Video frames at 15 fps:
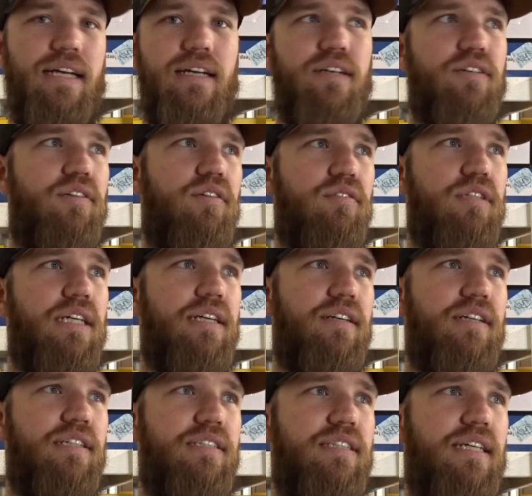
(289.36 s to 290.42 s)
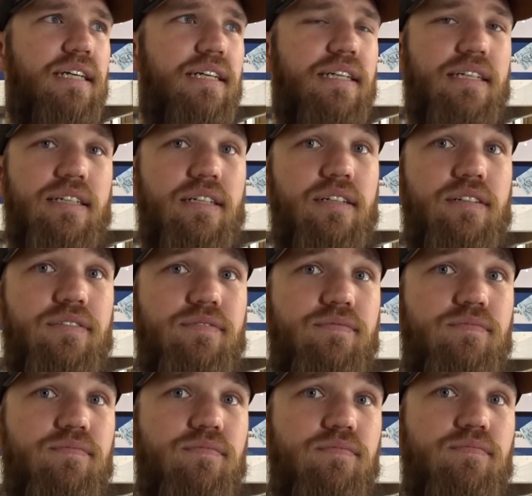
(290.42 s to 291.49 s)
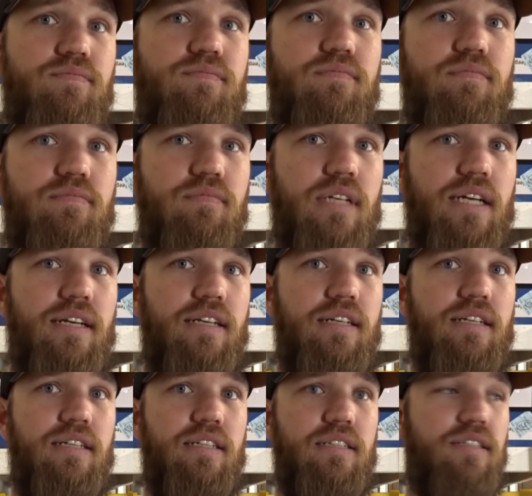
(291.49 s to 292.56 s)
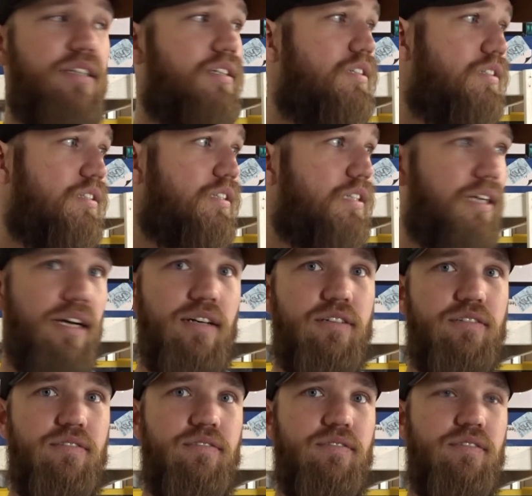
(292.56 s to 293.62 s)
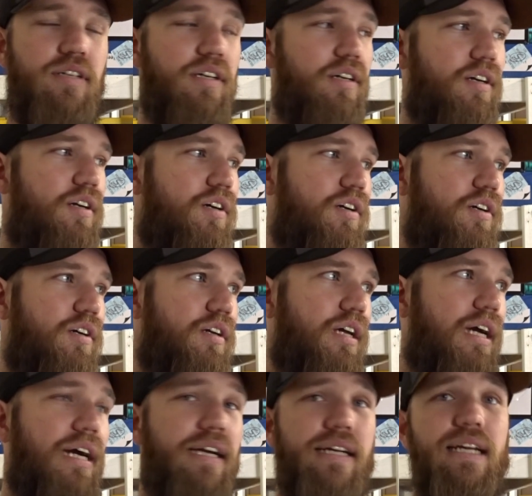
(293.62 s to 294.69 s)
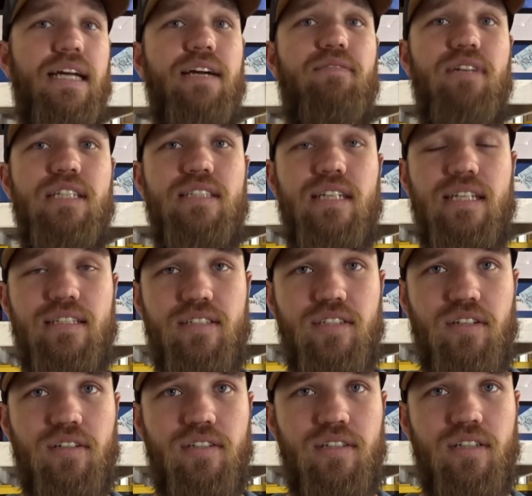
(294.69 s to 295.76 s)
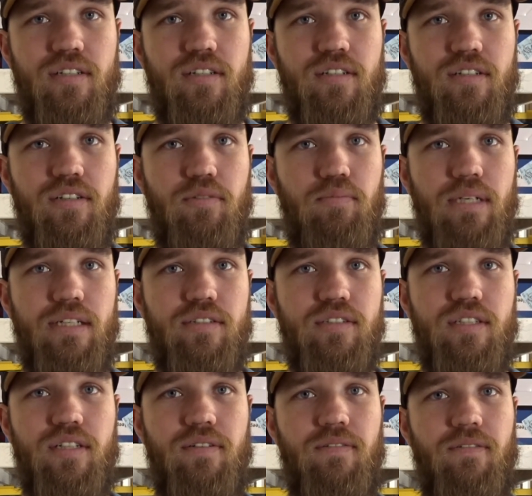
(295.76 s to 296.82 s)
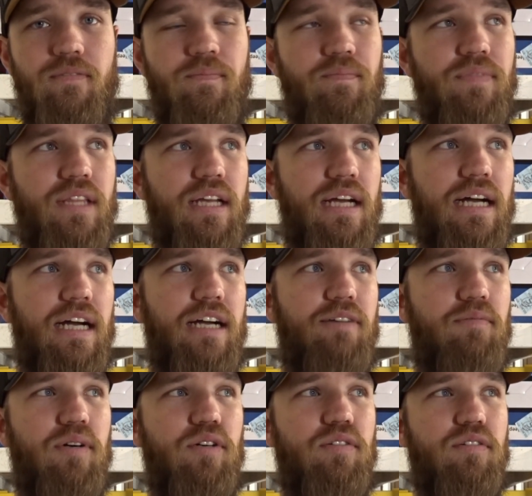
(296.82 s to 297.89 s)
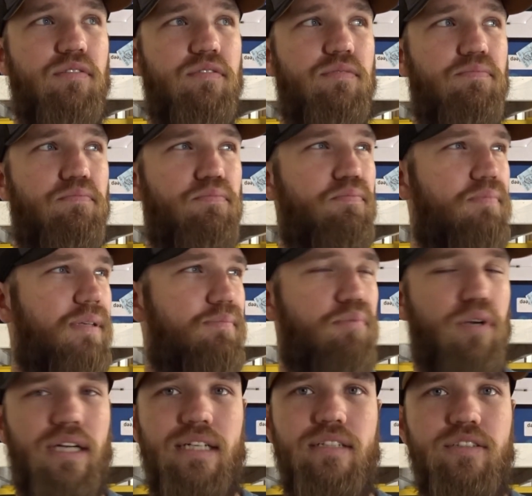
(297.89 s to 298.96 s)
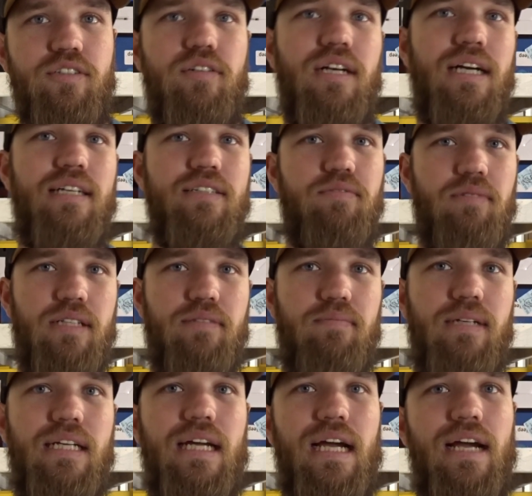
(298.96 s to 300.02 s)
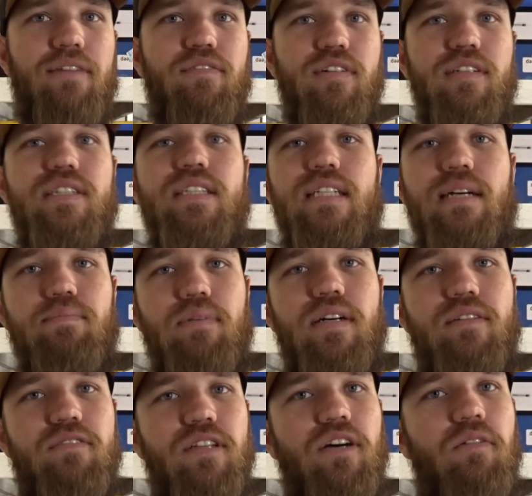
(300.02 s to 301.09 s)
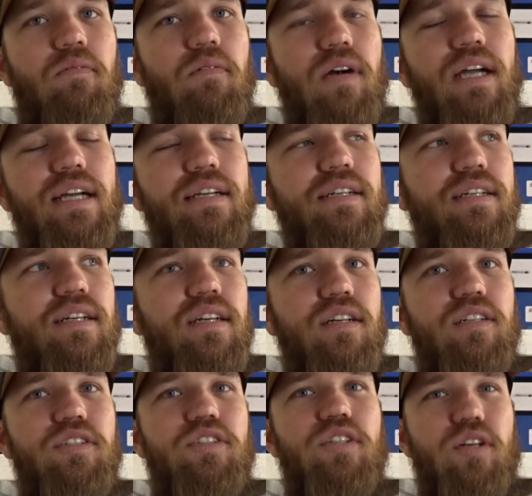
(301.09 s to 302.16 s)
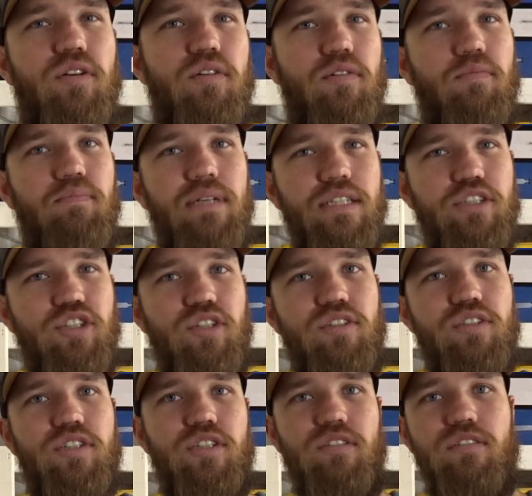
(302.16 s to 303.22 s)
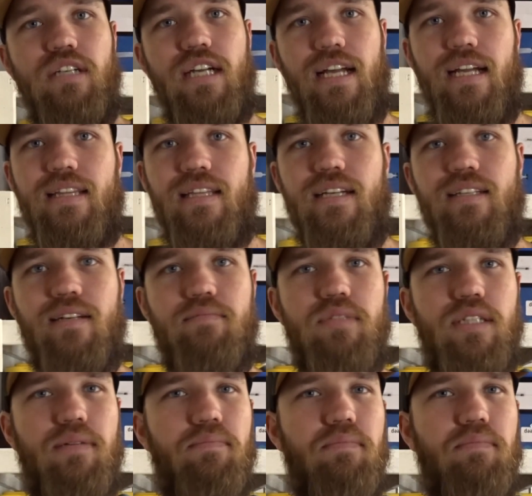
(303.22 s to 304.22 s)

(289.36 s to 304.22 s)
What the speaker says: cold air intake, and yeah. I can't wait to get started on the new build. I will be bringing you guys with me every step of the way, so be sure to hit that thumbs up